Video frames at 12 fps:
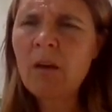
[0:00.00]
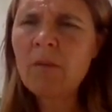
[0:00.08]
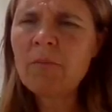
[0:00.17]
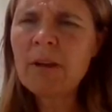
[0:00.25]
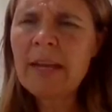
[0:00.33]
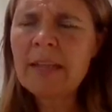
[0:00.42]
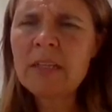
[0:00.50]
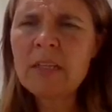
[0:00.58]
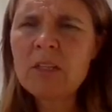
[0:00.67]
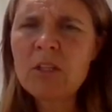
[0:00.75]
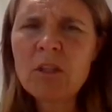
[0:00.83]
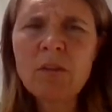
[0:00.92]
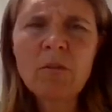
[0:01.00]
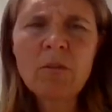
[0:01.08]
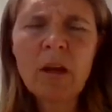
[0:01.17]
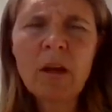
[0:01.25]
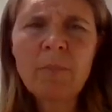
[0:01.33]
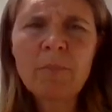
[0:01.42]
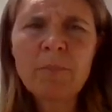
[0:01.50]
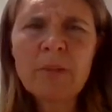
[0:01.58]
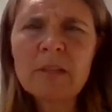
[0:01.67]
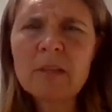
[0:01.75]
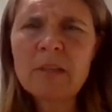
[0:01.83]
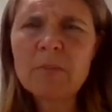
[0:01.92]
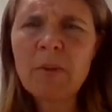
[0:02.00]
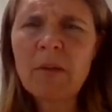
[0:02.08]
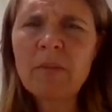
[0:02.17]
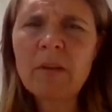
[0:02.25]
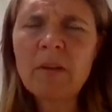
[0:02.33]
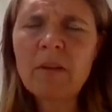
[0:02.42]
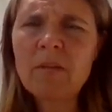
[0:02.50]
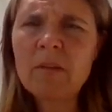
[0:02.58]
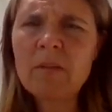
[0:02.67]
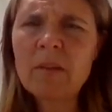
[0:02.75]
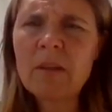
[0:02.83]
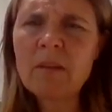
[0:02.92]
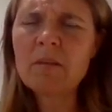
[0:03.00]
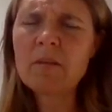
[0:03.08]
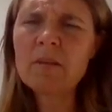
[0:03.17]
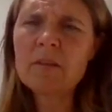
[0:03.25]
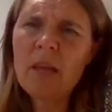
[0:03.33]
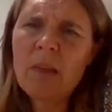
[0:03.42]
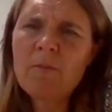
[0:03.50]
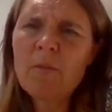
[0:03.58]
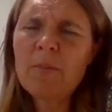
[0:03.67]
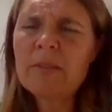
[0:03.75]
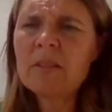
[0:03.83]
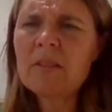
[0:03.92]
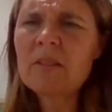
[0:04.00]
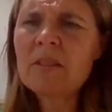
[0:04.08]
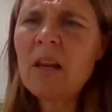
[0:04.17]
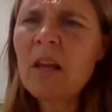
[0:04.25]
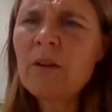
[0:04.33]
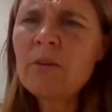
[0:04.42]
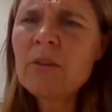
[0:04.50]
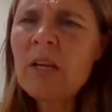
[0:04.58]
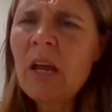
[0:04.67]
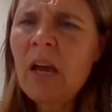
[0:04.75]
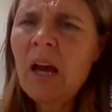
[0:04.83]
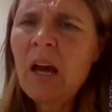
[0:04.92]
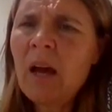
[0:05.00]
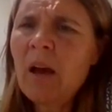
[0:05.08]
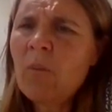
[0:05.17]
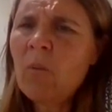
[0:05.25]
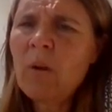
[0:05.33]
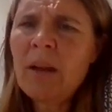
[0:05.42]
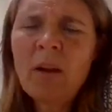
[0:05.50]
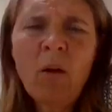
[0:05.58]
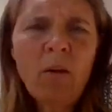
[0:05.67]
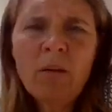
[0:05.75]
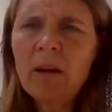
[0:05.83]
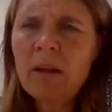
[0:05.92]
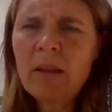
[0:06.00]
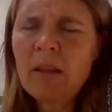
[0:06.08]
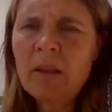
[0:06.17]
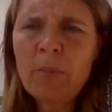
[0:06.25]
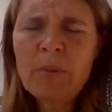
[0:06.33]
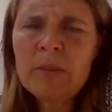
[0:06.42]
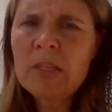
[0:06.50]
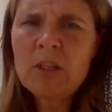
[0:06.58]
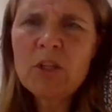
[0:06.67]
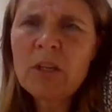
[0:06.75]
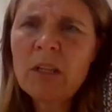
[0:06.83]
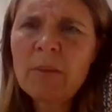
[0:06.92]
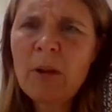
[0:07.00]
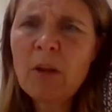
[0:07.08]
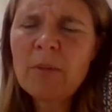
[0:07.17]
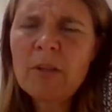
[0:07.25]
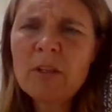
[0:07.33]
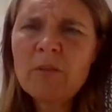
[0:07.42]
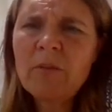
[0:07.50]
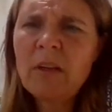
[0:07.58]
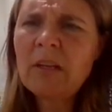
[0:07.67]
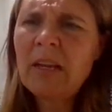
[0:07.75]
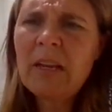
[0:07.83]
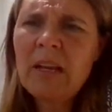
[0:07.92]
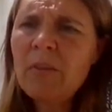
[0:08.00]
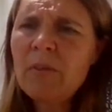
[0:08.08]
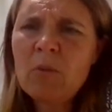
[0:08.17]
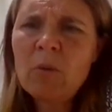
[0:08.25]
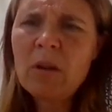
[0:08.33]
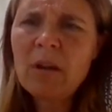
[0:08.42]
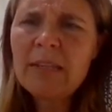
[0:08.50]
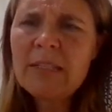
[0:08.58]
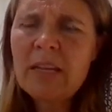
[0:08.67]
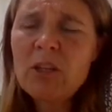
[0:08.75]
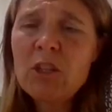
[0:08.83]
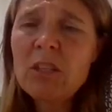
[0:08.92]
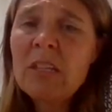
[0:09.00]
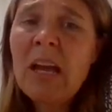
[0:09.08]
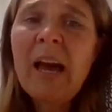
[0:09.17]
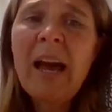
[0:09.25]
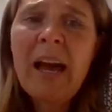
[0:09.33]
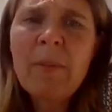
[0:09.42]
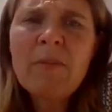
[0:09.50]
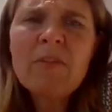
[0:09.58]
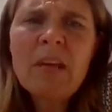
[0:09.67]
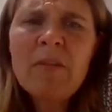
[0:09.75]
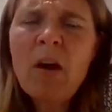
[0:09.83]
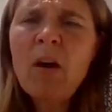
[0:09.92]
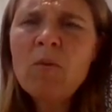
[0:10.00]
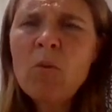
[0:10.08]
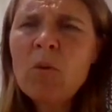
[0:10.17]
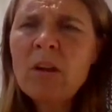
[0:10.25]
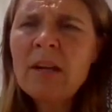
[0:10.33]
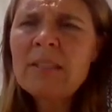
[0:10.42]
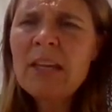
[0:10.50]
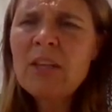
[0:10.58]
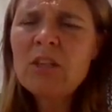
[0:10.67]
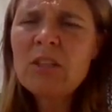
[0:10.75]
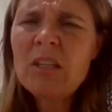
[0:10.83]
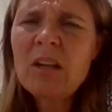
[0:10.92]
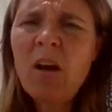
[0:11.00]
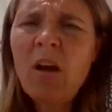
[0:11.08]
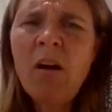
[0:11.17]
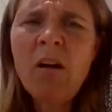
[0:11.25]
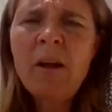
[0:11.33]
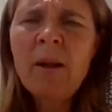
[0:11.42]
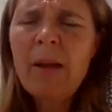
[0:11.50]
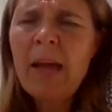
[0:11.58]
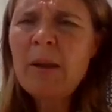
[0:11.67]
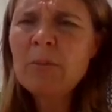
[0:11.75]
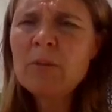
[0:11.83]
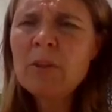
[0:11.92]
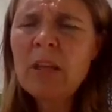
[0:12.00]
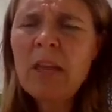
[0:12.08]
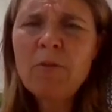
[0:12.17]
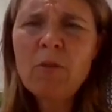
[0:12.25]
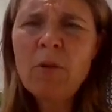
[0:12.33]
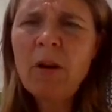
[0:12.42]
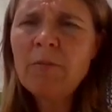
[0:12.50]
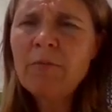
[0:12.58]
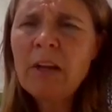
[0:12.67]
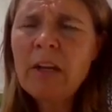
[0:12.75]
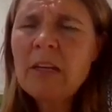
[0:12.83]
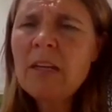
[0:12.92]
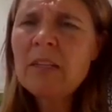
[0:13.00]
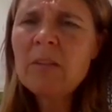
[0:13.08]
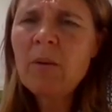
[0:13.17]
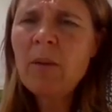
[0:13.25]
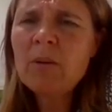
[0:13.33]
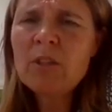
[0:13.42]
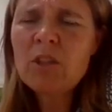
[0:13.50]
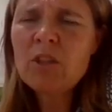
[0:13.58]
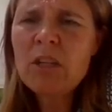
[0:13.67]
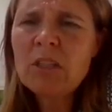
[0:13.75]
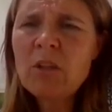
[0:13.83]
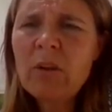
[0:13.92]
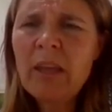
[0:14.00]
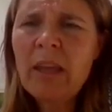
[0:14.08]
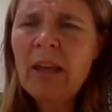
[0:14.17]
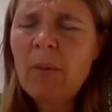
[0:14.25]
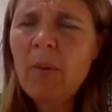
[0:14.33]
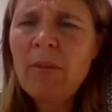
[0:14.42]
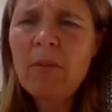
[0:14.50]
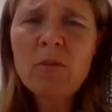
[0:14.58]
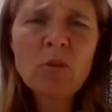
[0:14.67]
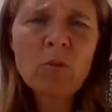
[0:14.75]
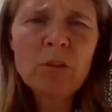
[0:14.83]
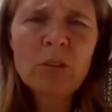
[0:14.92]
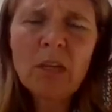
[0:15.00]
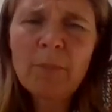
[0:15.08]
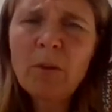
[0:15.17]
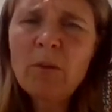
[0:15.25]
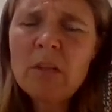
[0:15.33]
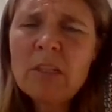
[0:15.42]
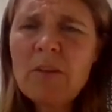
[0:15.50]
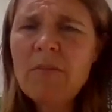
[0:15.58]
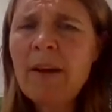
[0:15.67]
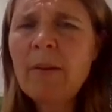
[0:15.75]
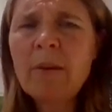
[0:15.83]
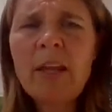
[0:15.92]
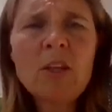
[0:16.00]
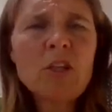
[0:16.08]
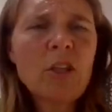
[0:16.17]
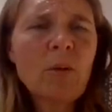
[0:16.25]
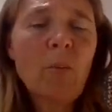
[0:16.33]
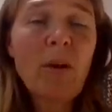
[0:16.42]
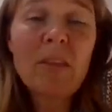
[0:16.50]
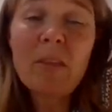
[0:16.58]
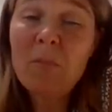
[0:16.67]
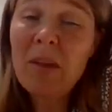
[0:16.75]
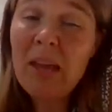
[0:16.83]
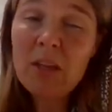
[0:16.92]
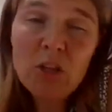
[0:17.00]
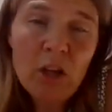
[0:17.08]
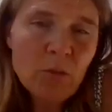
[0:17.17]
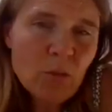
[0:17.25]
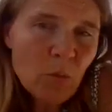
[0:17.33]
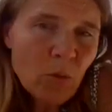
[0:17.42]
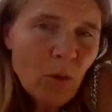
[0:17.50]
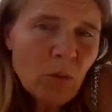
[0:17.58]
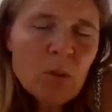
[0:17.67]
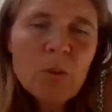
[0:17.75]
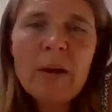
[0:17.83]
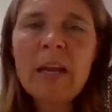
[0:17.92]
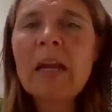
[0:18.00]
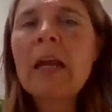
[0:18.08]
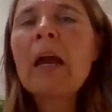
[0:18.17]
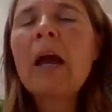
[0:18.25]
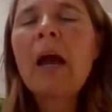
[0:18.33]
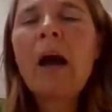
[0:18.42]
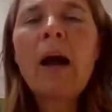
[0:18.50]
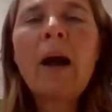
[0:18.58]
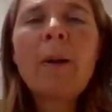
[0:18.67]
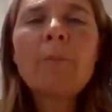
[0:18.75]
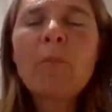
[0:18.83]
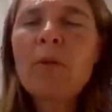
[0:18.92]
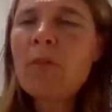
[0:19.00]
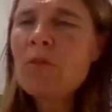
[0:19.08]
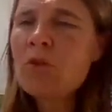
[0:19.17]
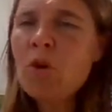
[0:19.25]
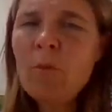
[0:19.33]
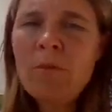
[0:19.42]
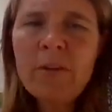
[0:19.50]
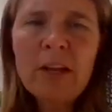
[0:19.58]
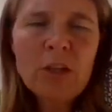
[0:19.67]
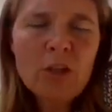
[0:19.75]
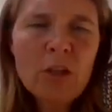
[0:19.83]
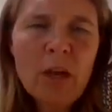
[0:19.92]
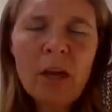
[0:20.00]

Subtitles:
related to business, but the scheme for business is closed. We're not in a position at the moment to fund any other organisations. However, there are organisations that are able to give grant funding, so I would suggest looking at whether the Dorset Community Foundation, whether the BH Coastal Lottery, whether the Torba Village